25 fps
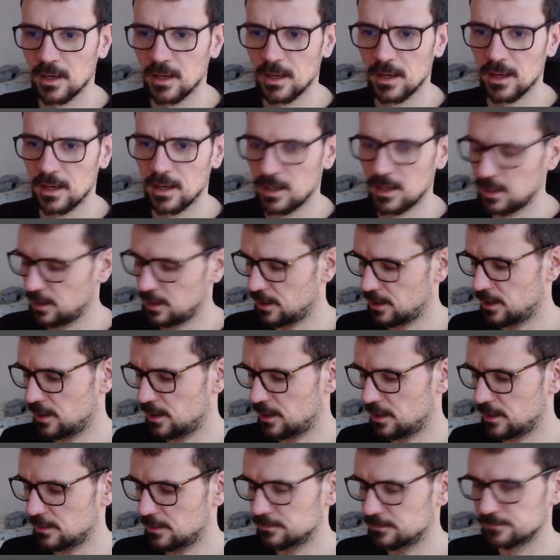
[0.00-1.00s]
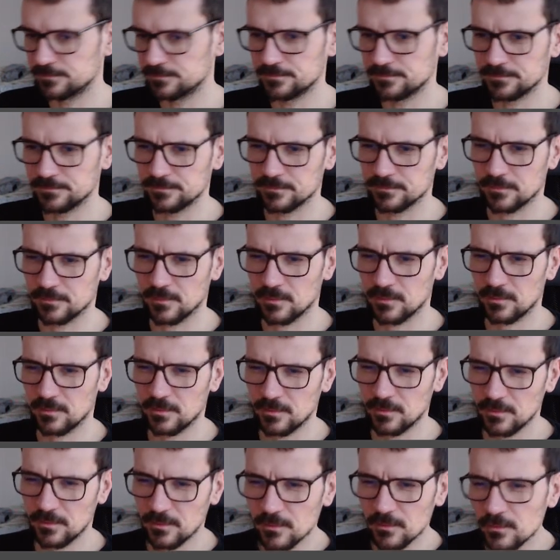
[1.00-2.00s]

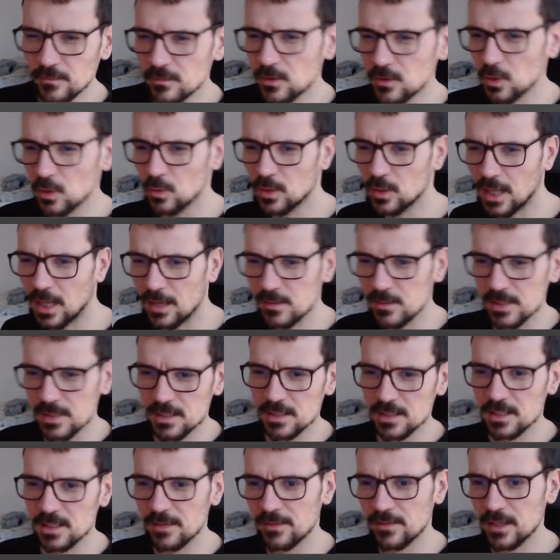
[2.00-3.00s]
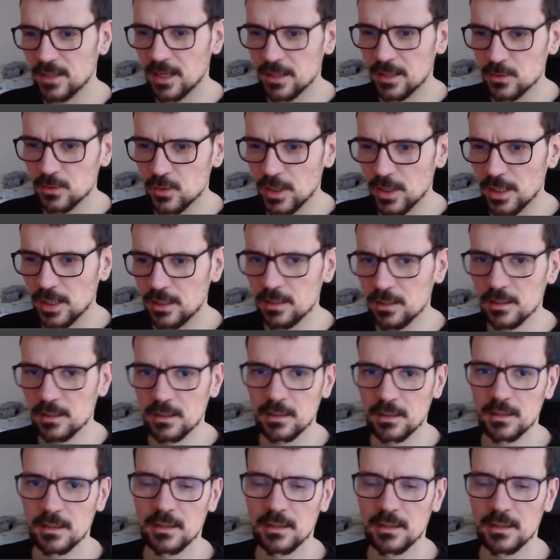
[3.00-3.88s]
2700,